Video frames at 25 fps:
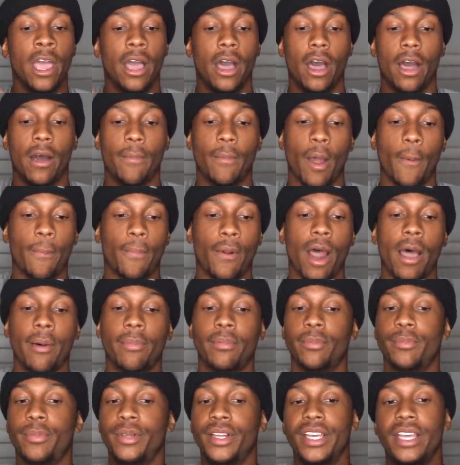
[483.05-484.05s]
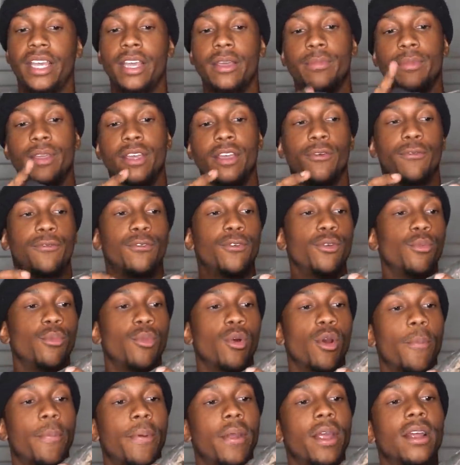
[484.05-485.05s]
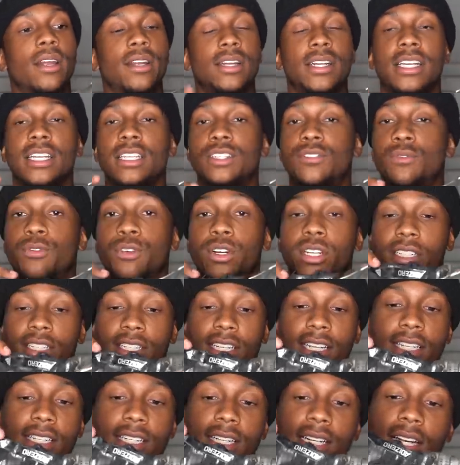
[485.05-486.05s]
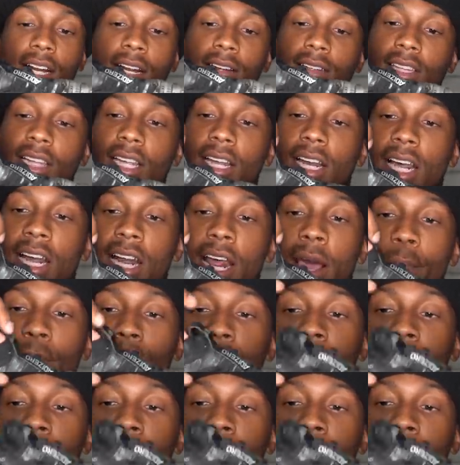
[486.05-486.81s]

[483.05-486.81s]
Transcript: Um, I'll probably get me a few more pair of these for the season and everything like that.